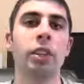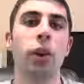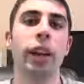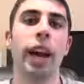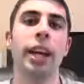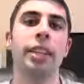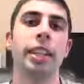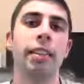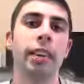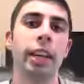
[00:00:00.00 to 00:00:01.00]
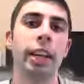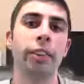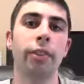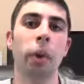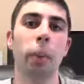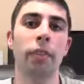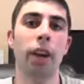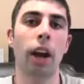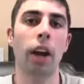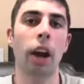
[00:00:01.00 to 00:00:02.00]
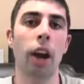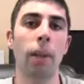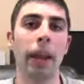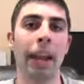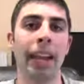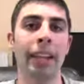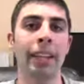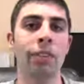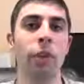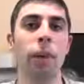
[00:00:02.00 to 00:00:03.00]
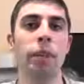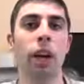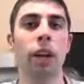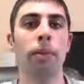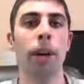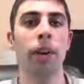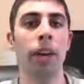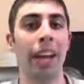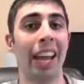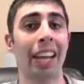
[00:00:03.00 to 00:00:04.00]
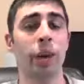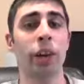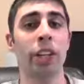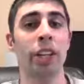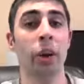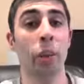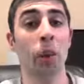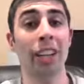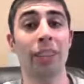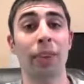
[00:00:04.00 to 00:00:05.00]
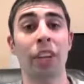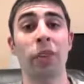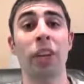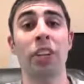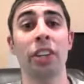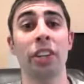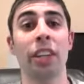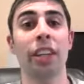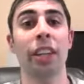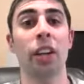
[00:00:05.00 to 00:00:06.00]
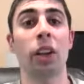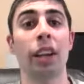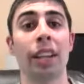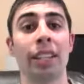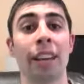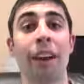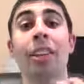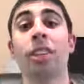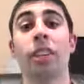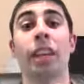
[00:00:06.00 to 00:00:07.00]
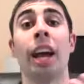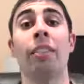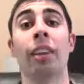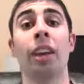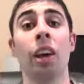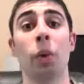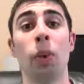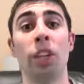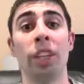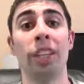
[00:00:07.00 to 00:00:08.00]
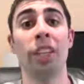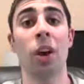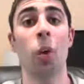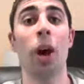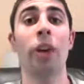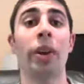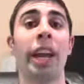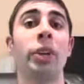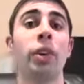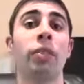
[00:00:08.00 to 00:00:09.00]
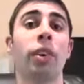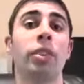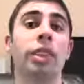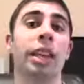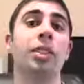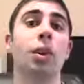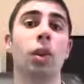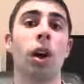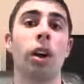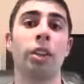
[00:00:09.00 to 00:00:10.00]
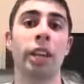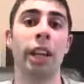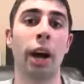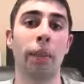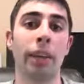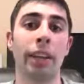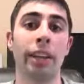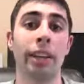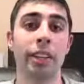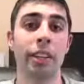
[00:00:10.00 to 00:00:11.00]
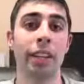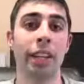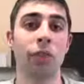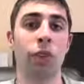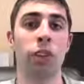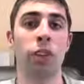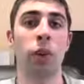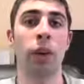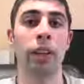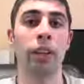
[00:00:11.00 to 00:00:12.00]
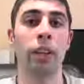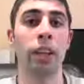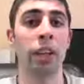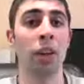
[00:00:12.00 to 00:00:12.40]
How's it going, guys? Davey here from PhoneBook.com, and in this video we're talking about a question, or more or less frustration, that a lot of you guys have. I certainly have it, which is, why do Android phones take so long to get updated to the next version of the OS?